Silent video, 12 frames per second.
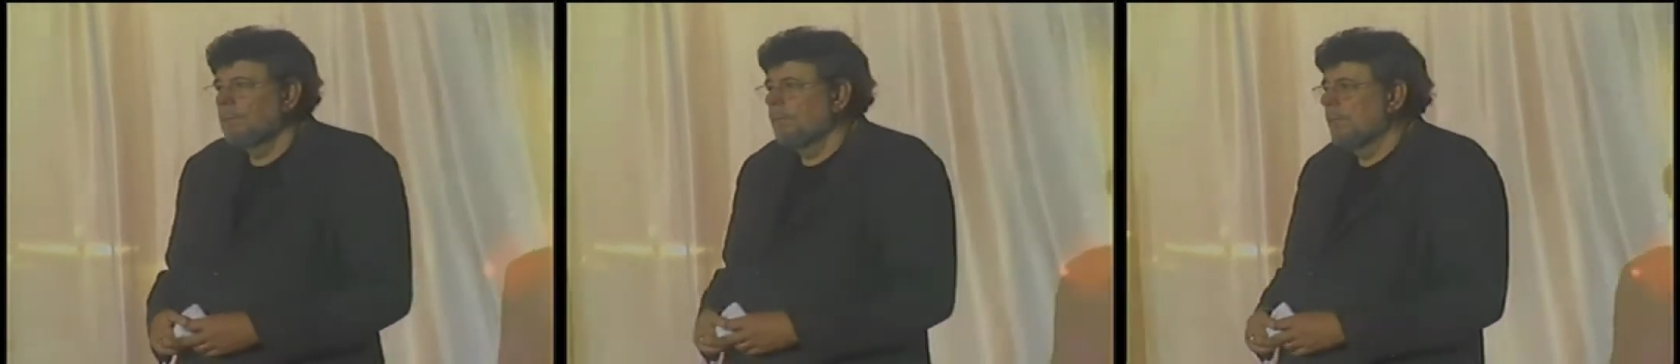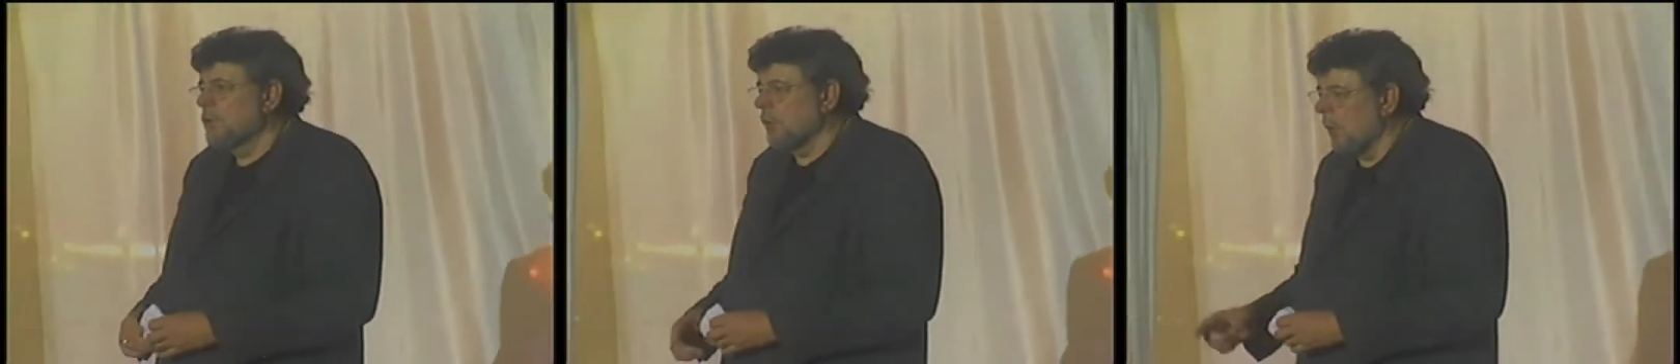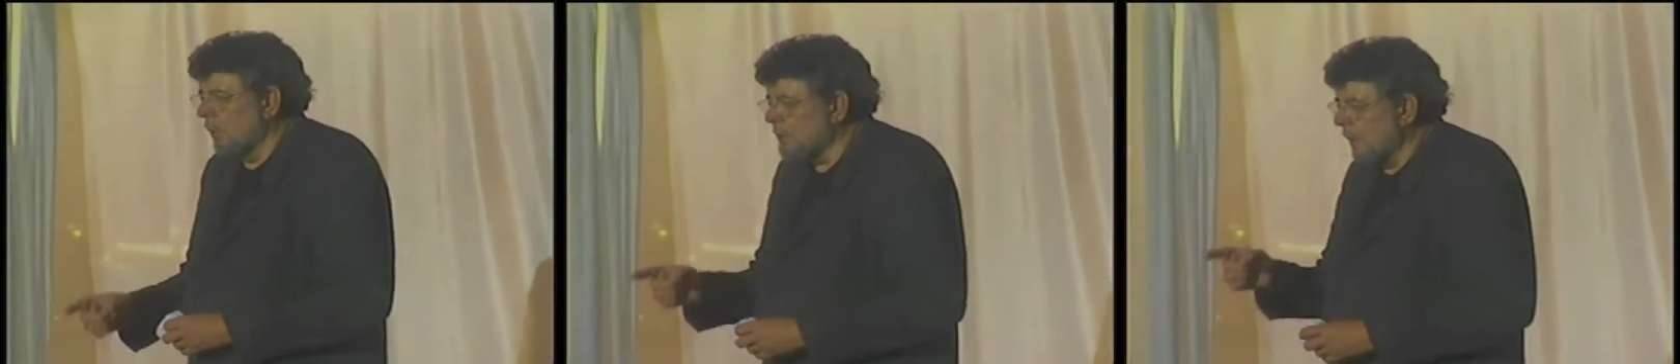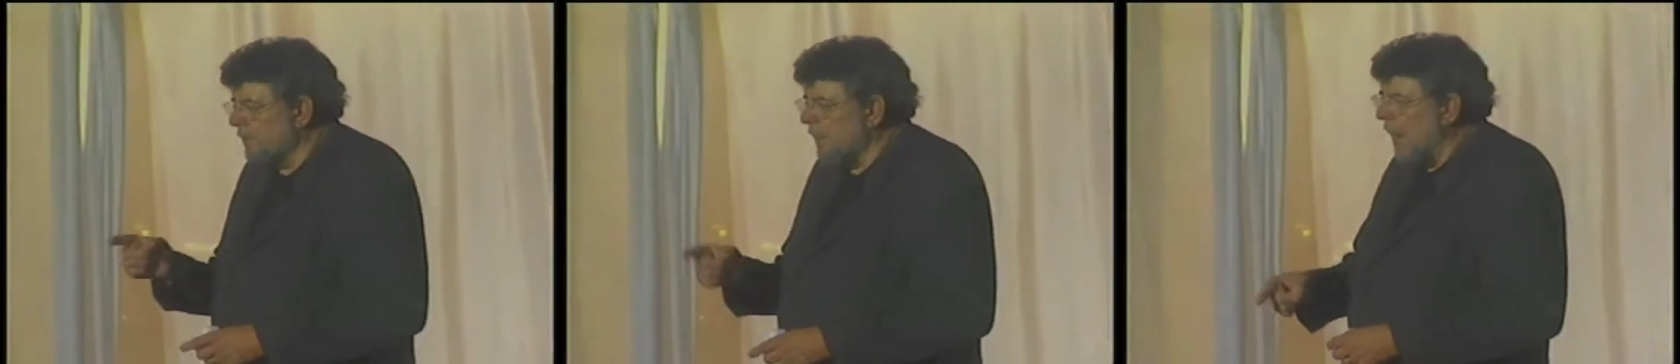So it was
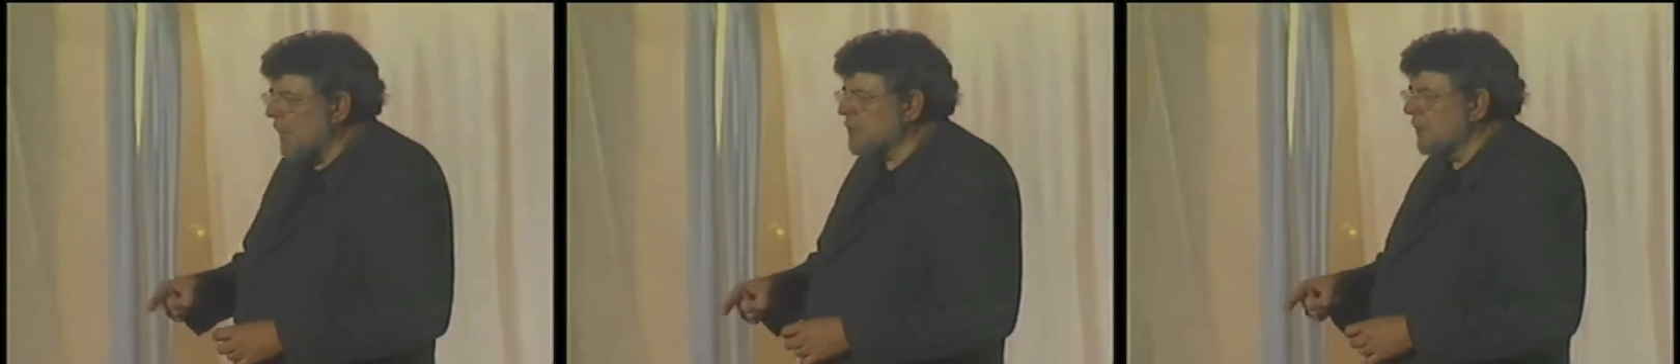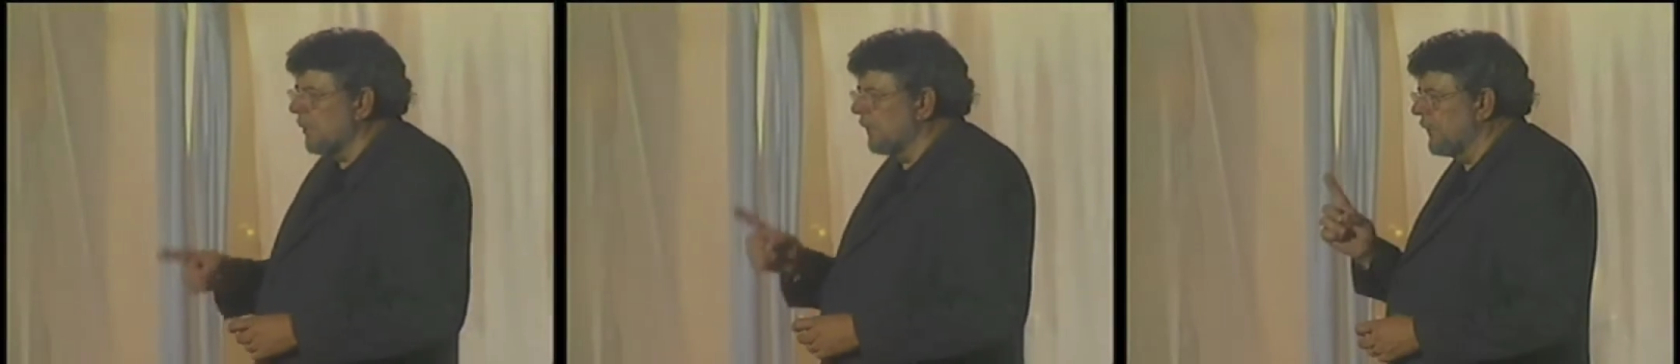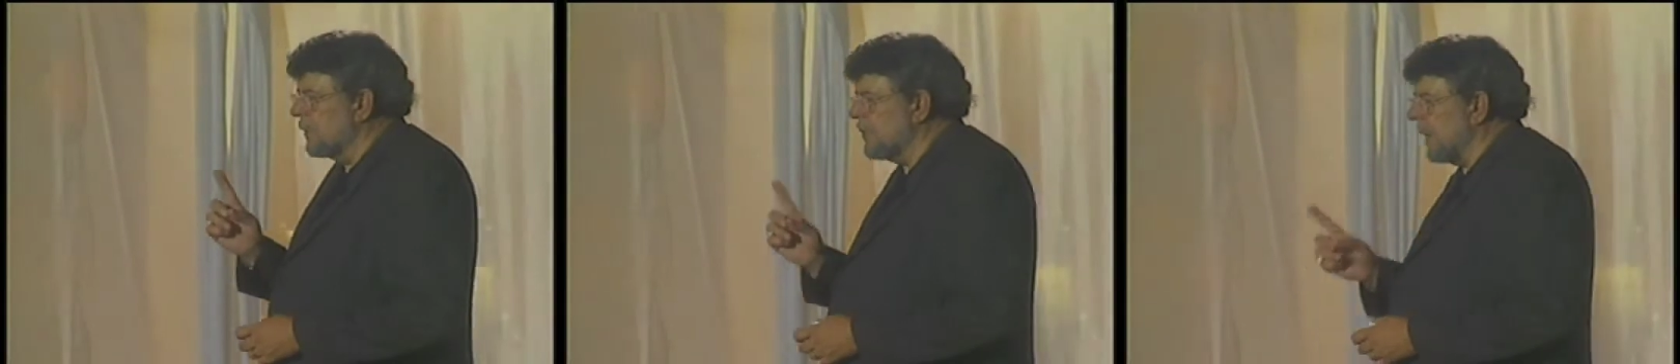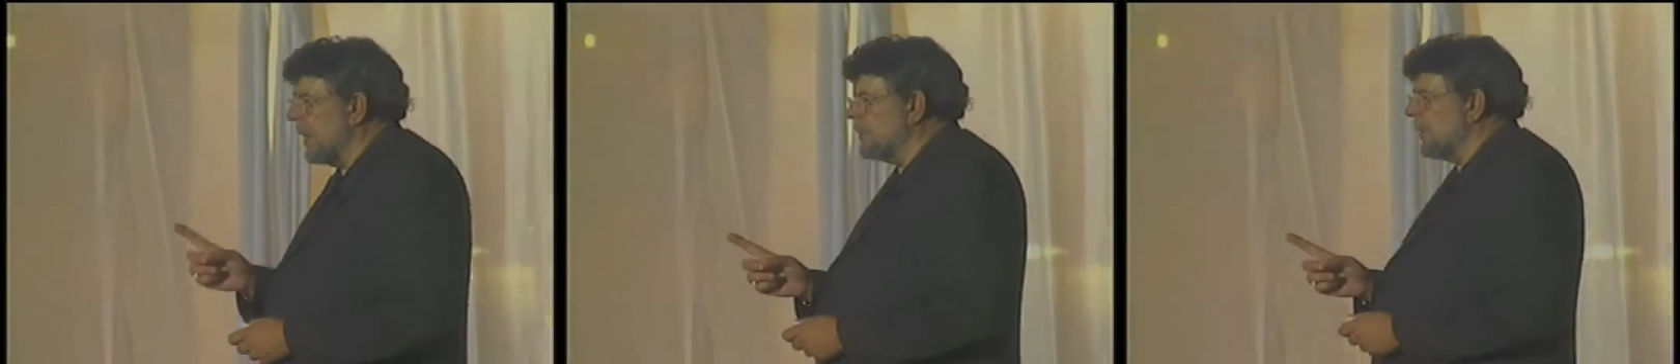impossible for
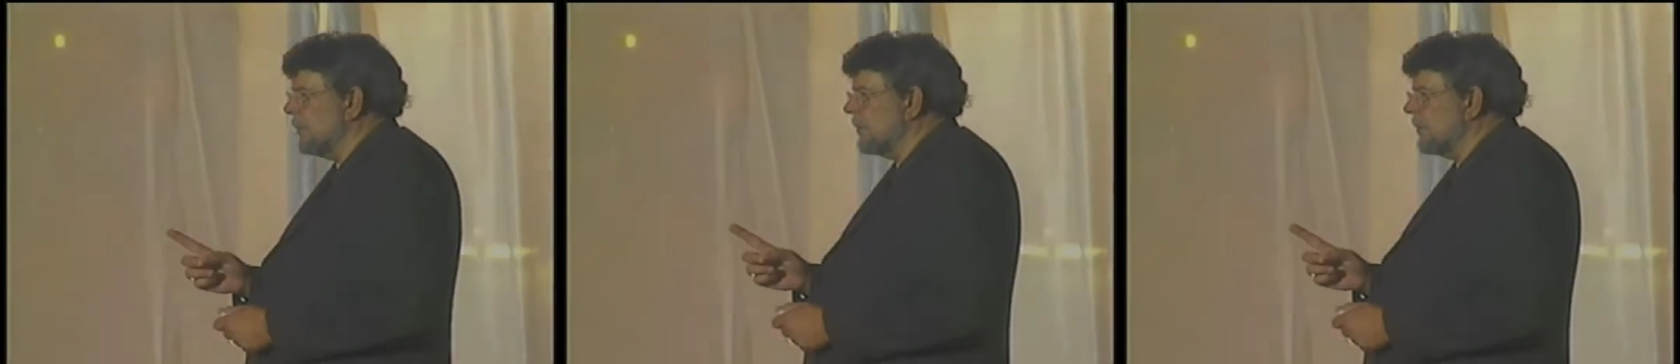Jesus